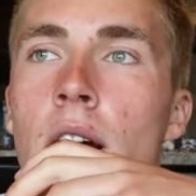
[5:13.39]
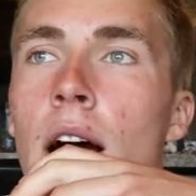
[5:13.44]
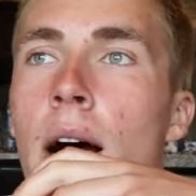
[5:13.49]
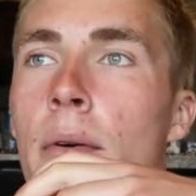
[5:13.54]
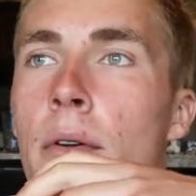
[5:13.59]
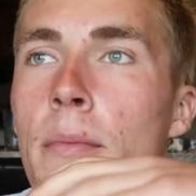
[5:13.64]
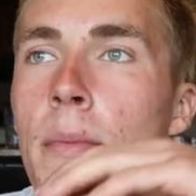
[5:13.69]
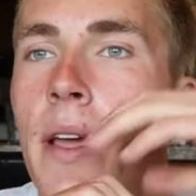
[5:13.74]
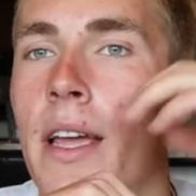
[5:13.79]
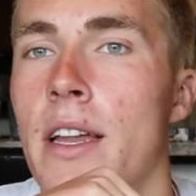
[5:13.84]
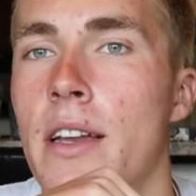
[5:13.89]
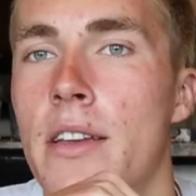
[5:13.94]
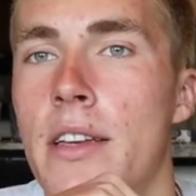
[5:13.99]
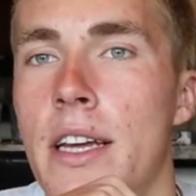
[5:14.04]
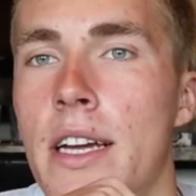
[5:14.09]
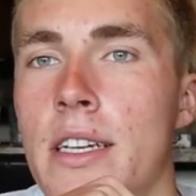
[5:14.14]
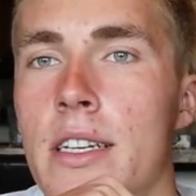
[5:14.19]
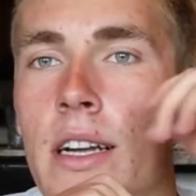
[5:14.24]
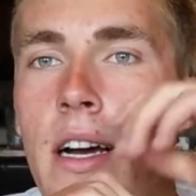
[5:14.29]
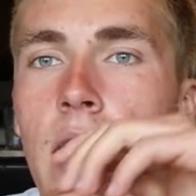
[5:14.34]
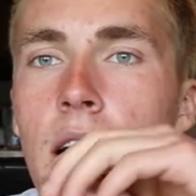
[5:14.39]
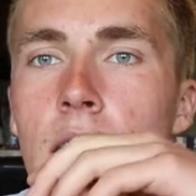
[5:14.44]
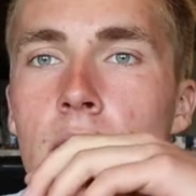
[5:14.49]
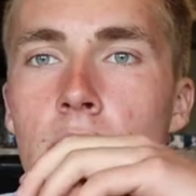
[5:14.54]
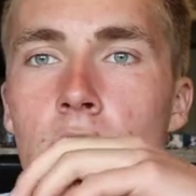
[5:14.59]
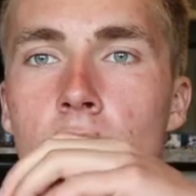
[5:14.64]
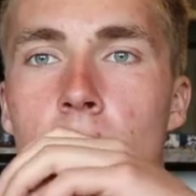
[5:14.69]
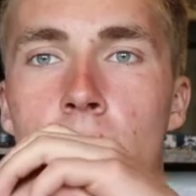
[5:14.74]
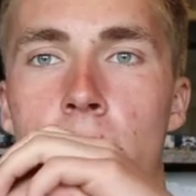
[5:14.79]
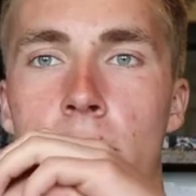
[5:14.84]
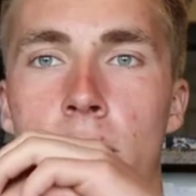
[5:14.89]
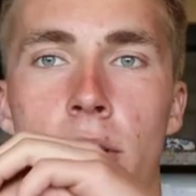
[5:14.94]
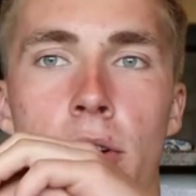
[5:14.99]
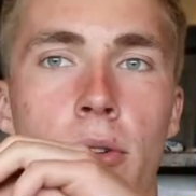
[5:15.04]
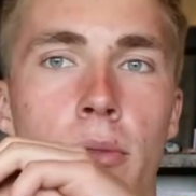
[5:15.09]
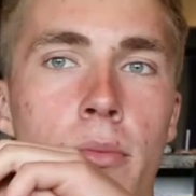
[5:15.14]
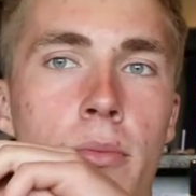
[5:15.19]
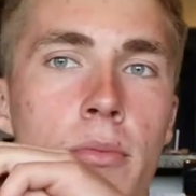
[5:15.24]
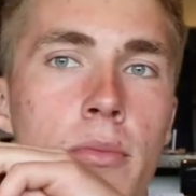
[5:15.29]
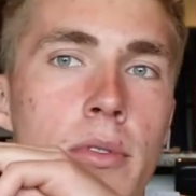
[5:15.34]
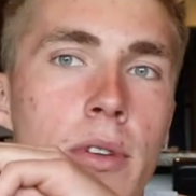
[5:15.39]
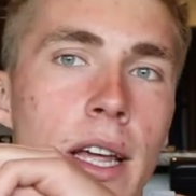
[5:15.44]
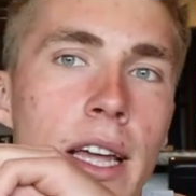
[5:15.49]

I'm going to make a TikTok, or I'm going to go